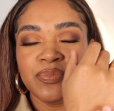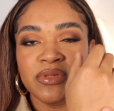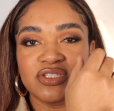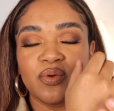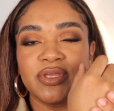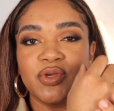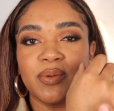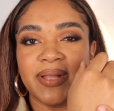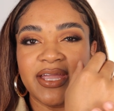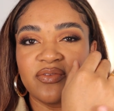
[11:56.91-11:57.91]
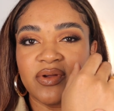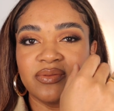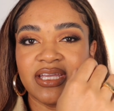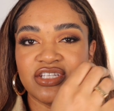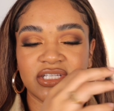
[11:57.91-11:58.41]
So when you apply your
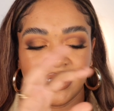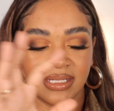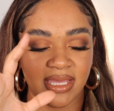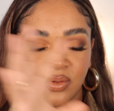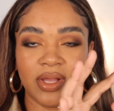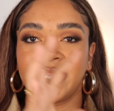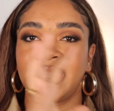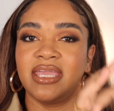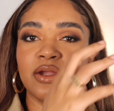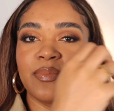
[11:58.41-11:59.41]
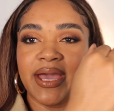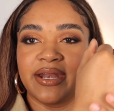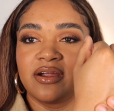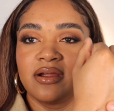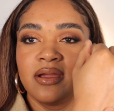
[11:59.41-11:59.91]
foundation, it'll adhere
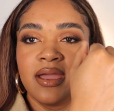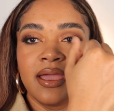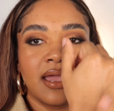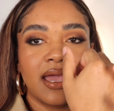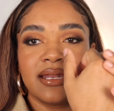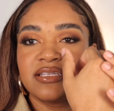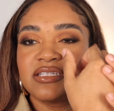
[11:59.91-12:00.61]
better. And it